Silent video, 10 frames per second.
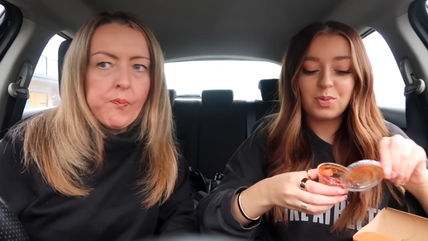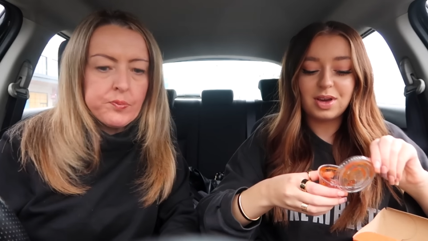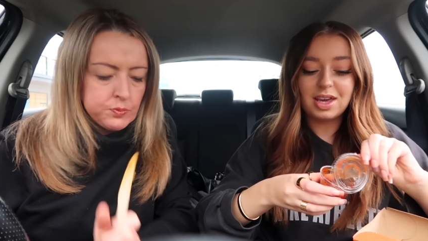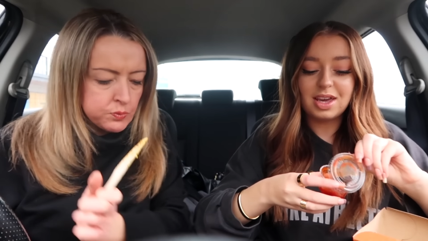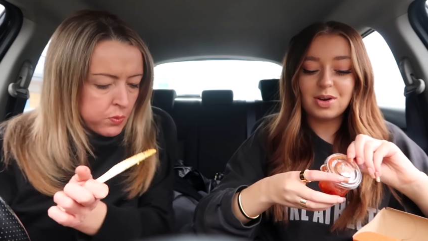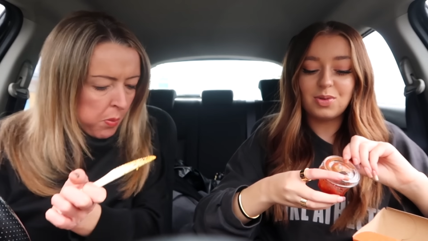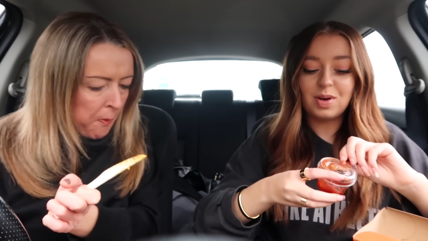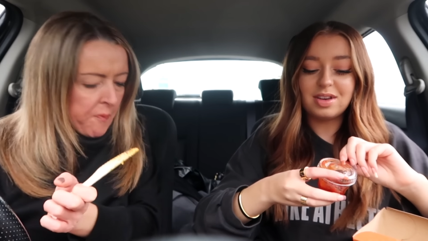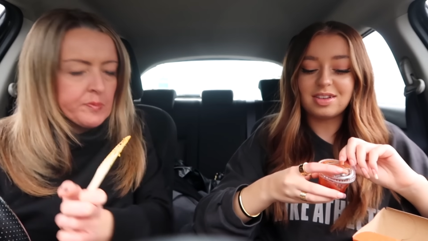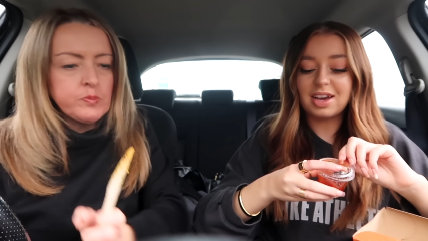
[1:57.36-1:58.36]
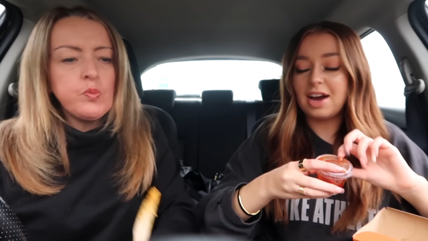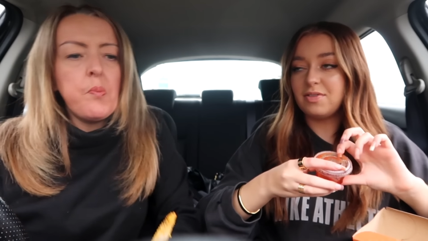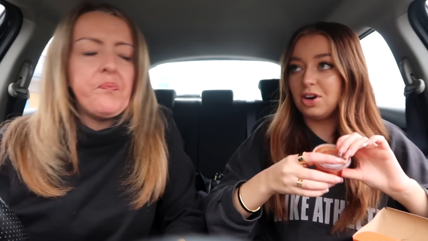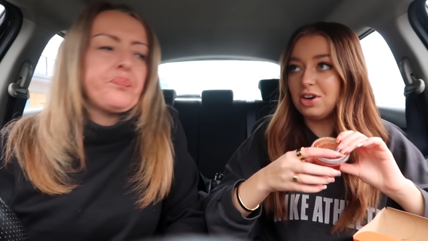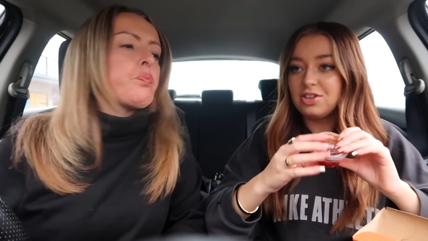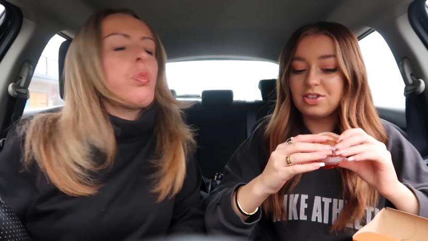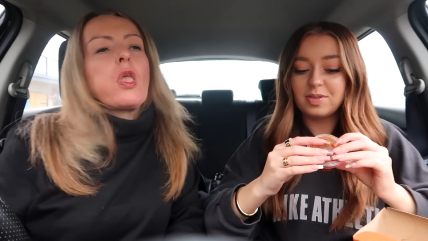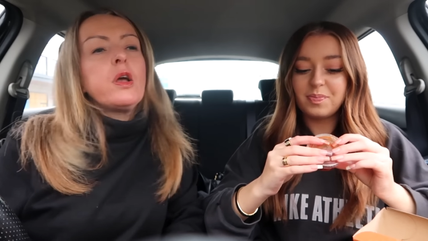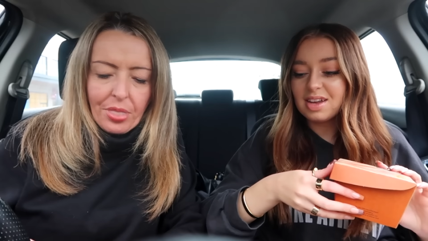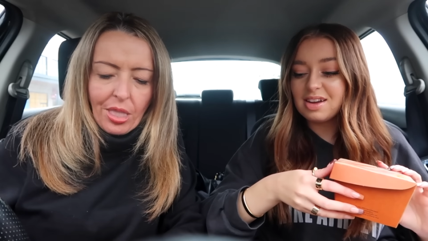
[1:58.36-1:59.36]
Speaker 1: we went to
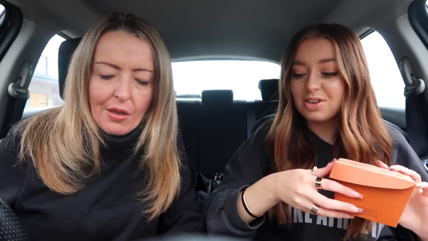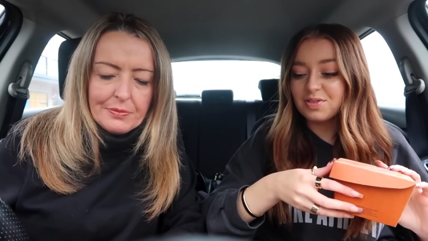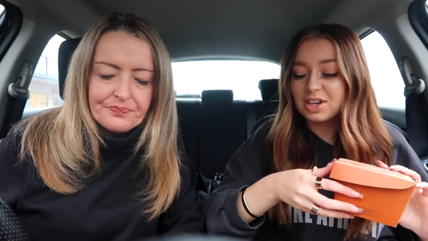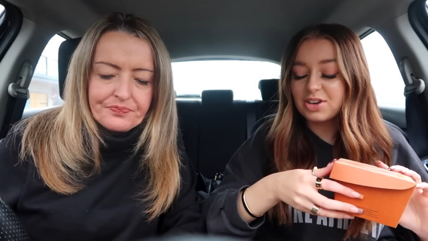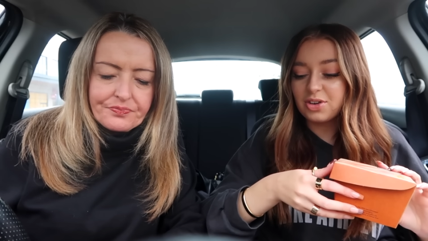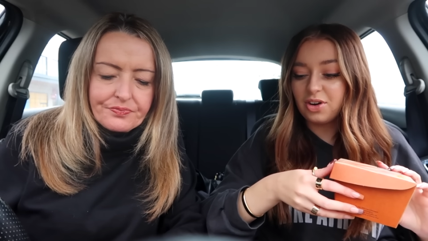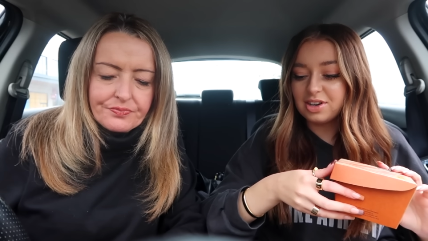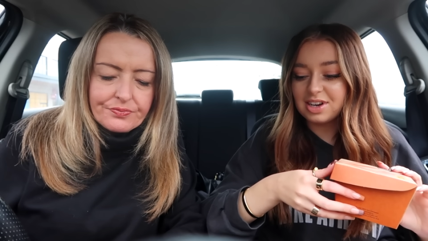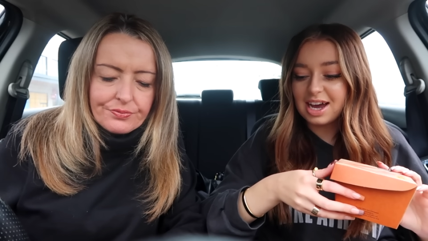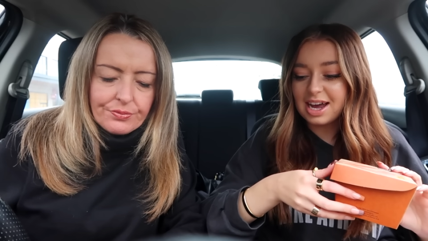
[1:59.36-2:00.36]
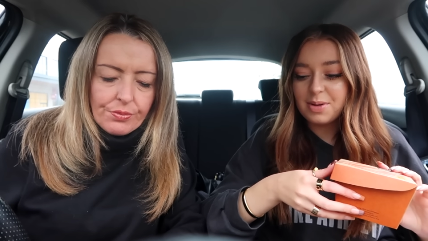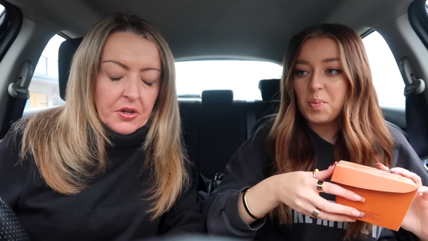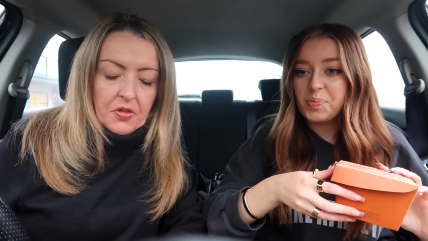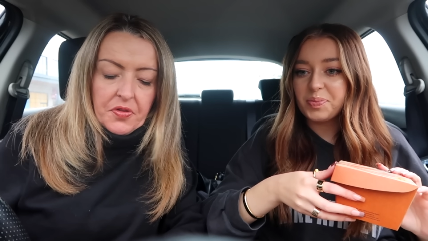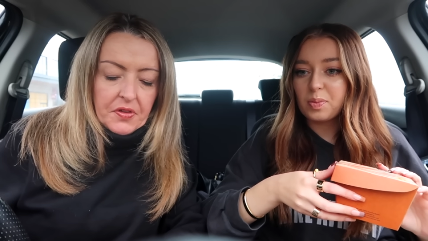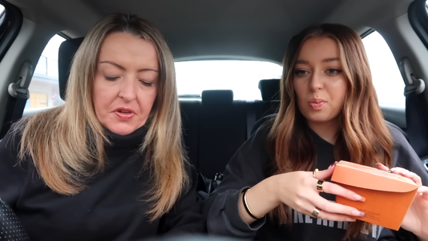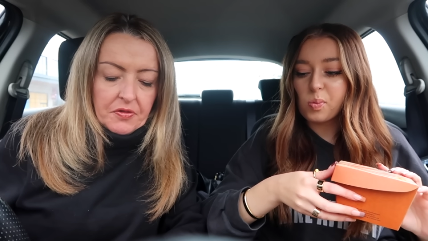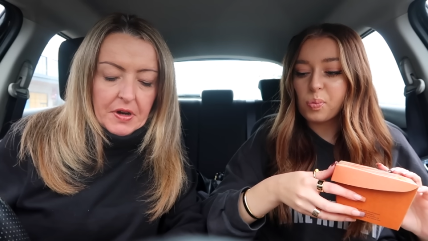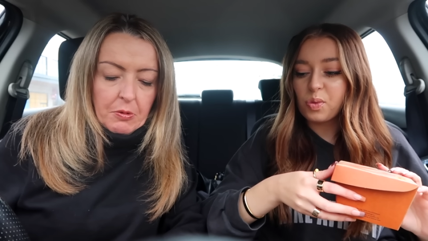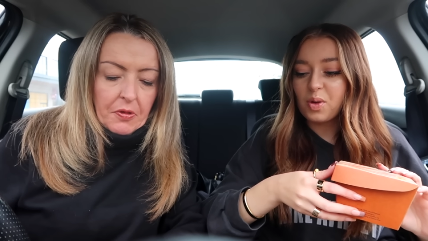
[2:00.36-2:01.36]
Kavos. Had a really good holiday.
Speaker 2: I don't think this
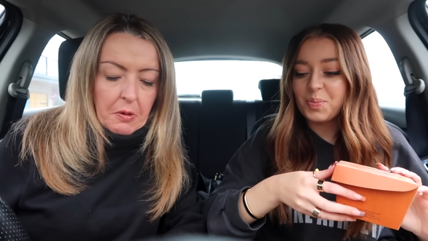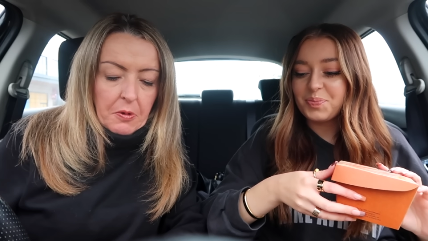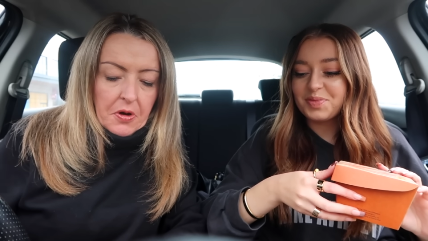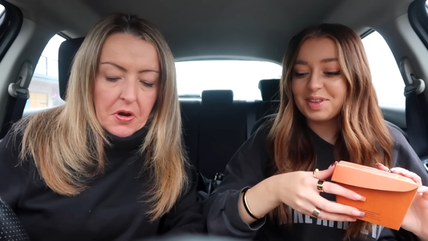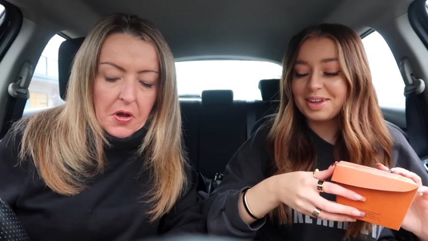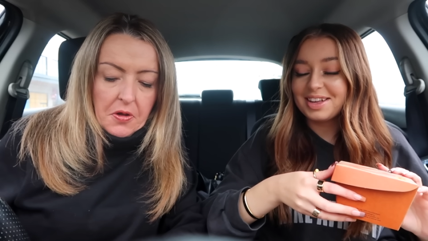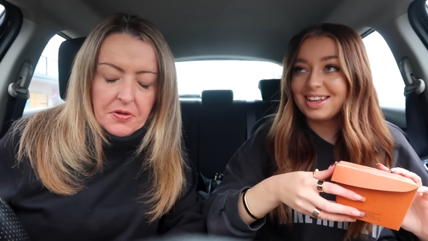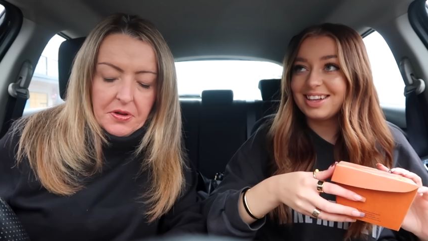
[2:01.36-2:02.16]
is really what they want to
Speaker 1: know.